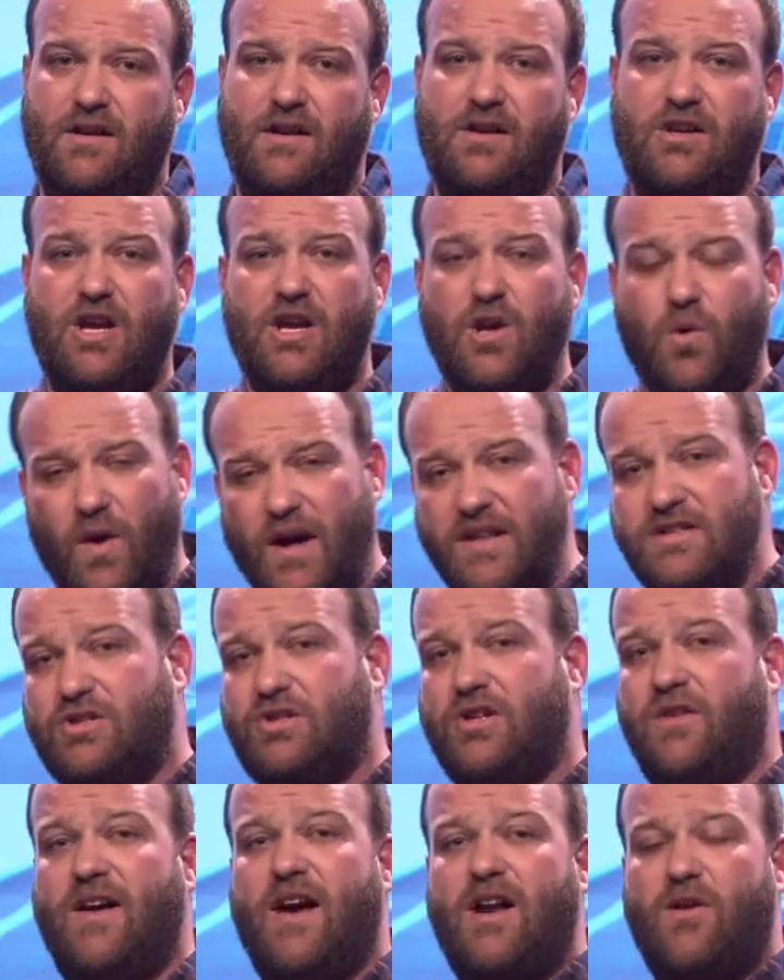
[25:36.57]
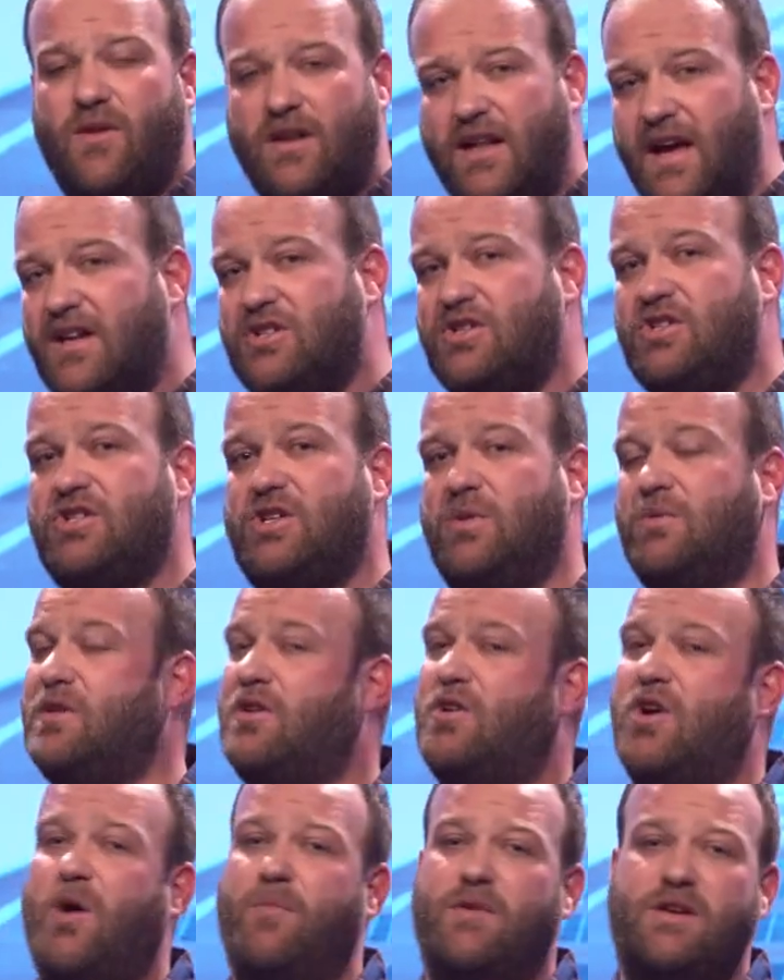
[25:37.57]
You know, you once could have had a relationship with
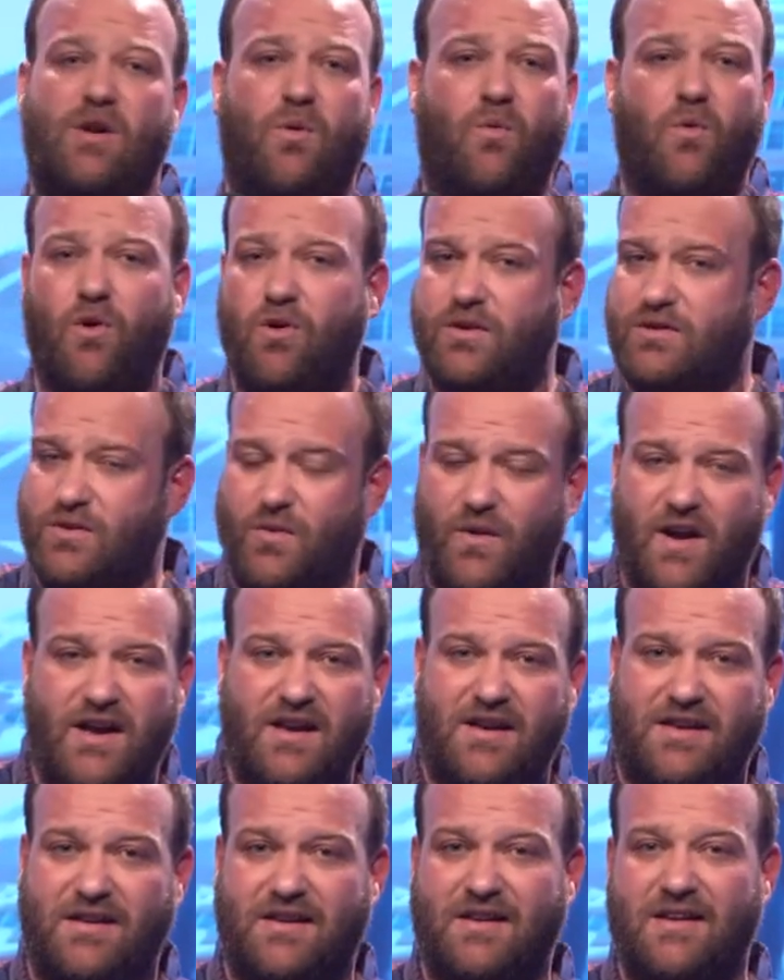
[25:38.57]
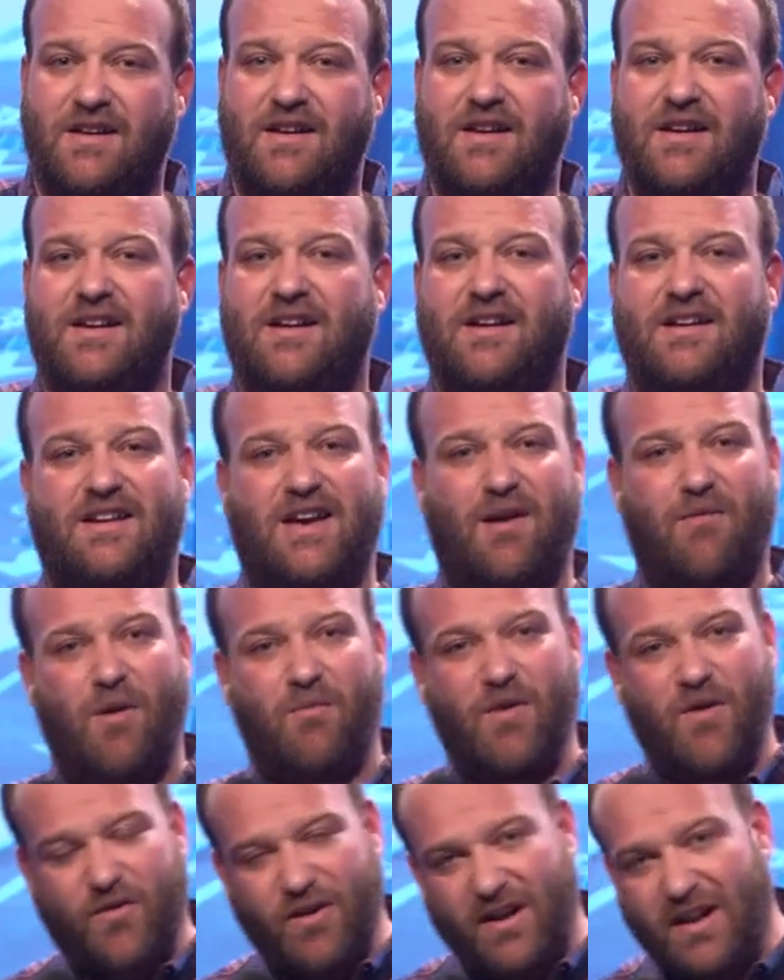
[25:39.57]
God, but you walked away. Come on,
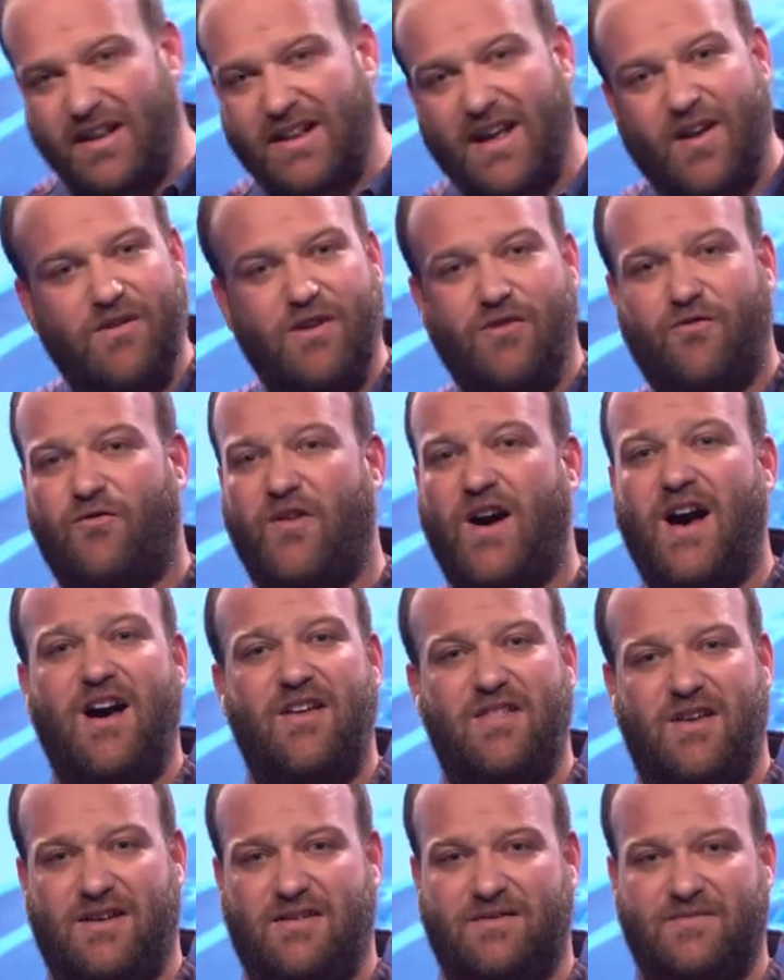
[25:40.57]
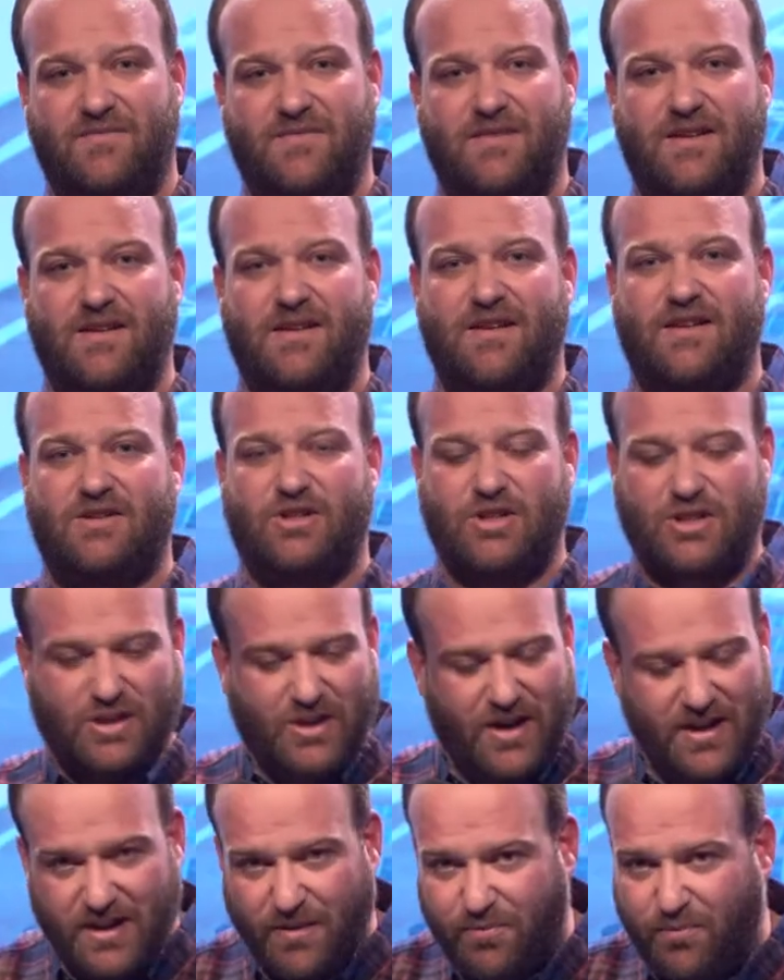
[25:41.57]
we've got a loving father. Just
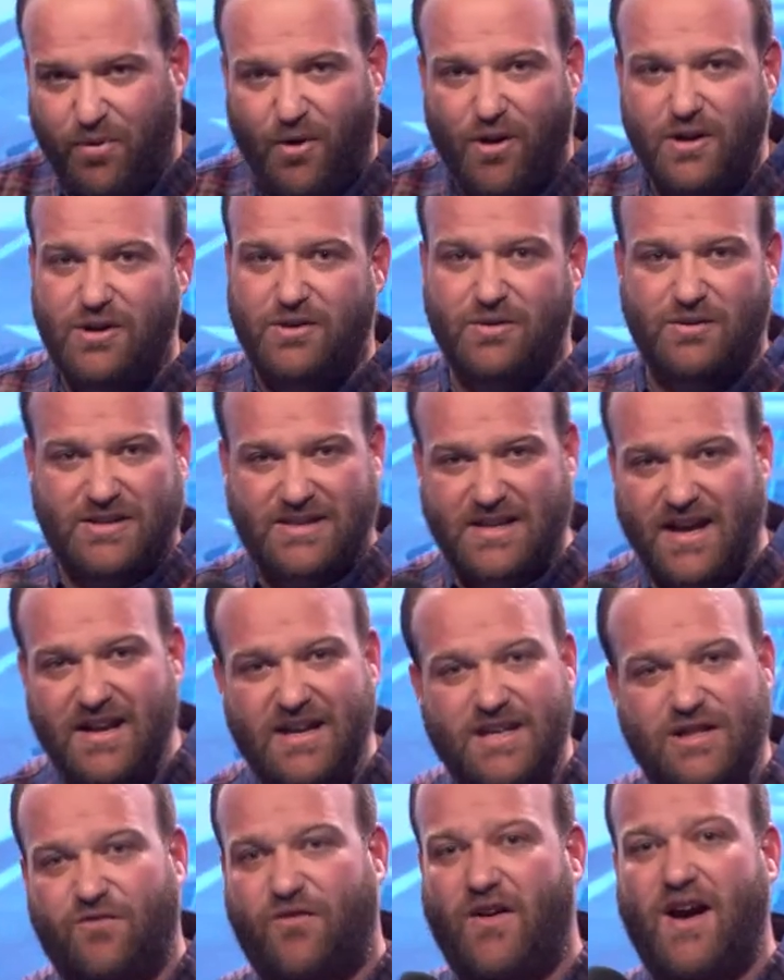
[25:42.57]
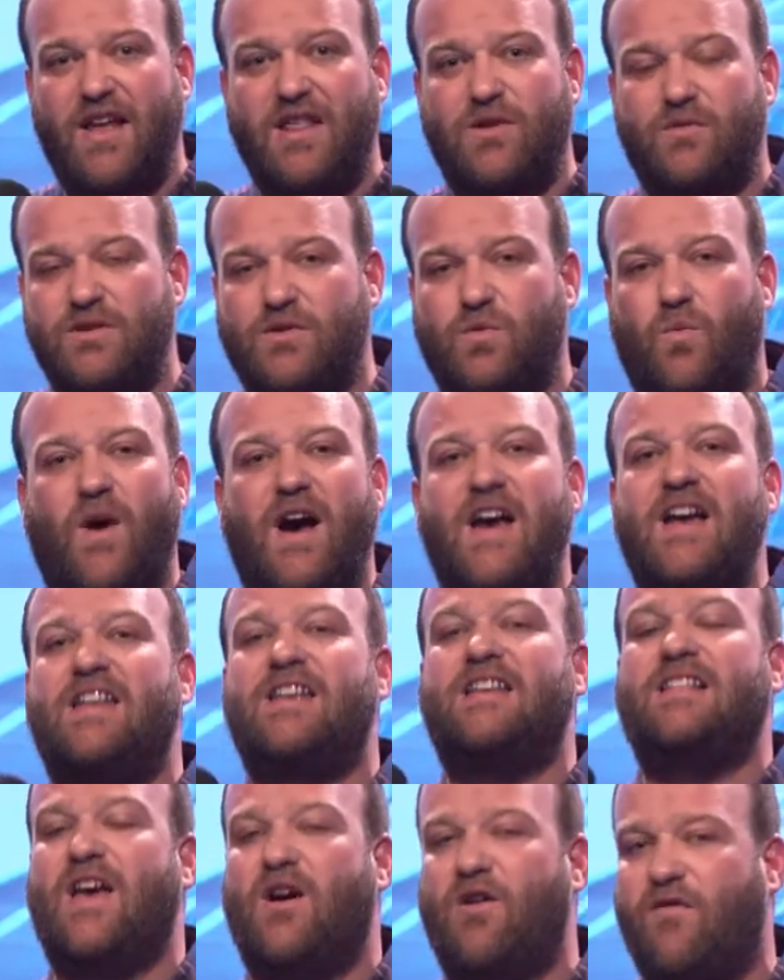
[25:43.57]
like the prodigal son, his father was
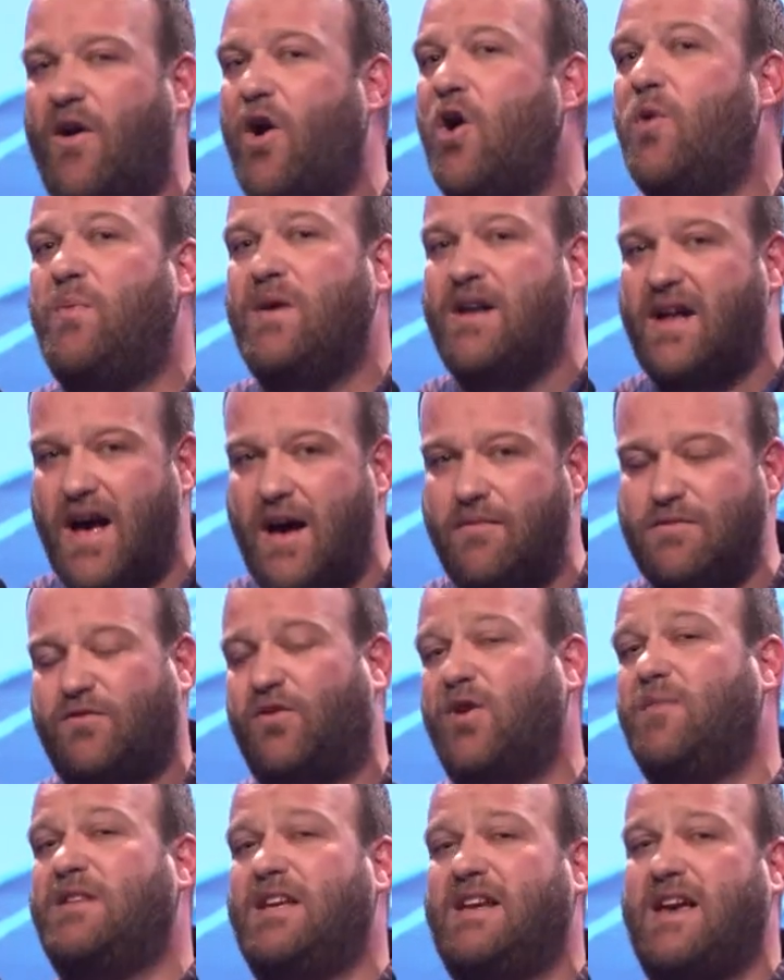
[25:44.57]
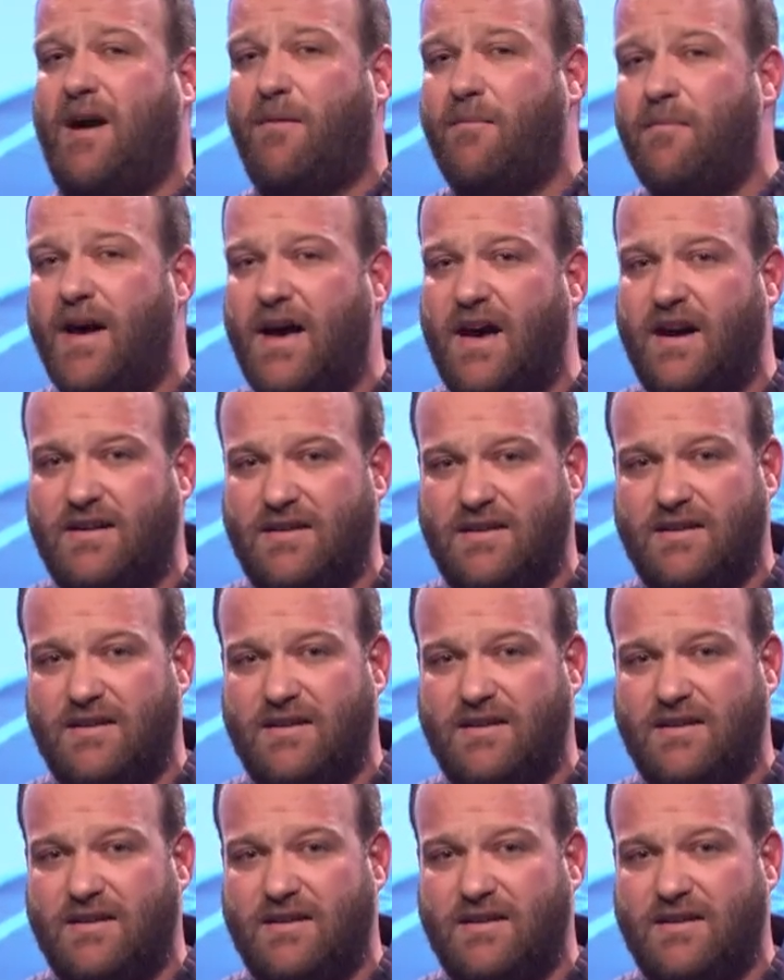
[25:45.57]
waiting there with open arms for him to come back.